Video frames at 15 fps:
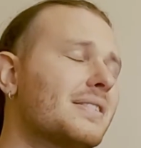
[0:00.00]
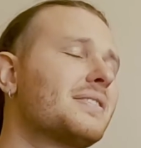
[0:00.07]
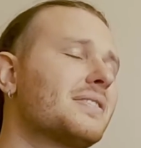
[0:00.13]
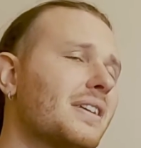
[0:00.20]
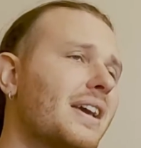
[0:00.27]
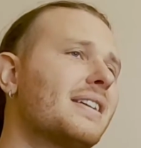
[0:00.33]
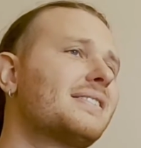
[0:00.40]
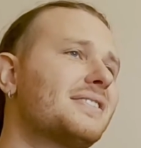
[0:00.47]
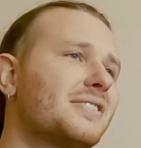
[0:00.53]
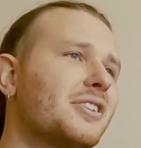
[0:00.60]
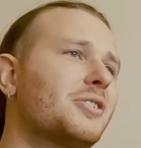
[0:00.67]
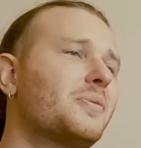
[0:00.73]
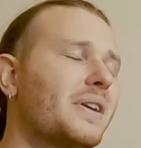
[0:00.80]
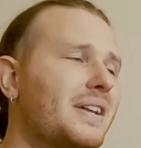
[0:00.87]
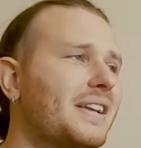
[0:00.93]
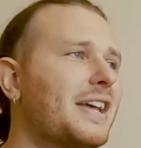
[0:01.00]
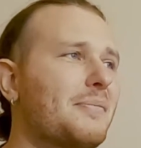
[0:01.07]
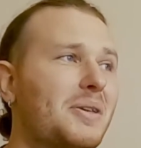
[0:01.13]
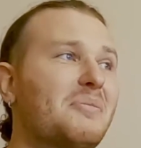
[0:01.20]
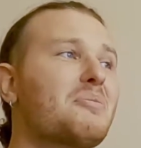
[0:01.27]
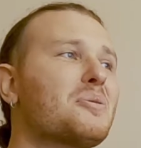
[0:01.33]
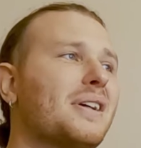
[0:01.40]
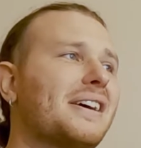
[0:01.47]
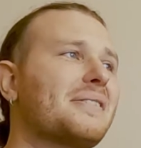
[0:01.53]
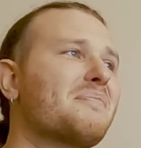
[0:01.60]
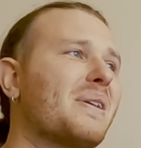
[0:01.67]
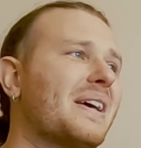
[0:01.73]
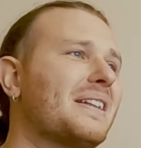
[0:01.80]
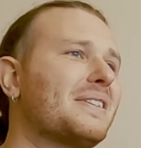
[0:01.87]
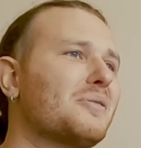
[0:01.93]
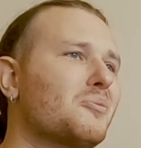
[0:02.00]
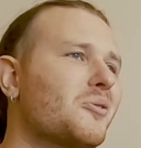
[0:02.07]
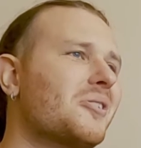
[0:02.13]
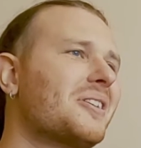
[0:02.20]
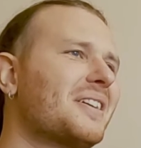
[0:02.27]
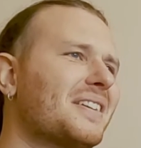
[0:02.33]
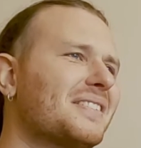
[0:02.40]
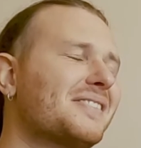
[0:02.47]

It's a good way to get people out of bed in the morning.